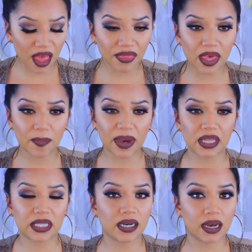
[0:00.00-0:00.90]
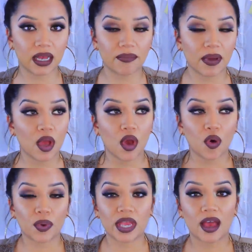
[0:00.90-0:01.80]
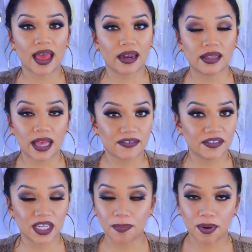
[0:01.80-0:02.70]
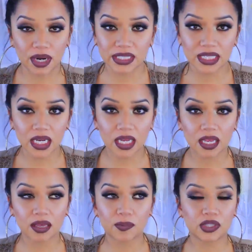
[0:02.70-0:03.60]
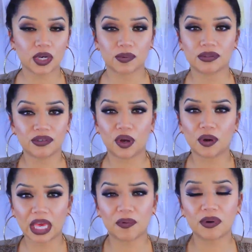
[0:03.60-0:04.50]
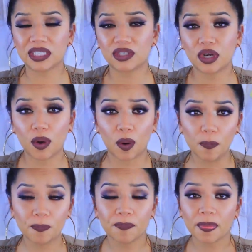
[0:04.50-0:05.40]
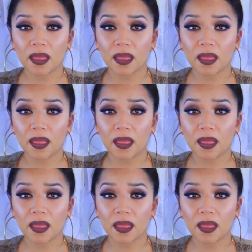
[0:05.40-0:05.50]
And then by the time we had left Park City, which I was, you know, getting ready to go home,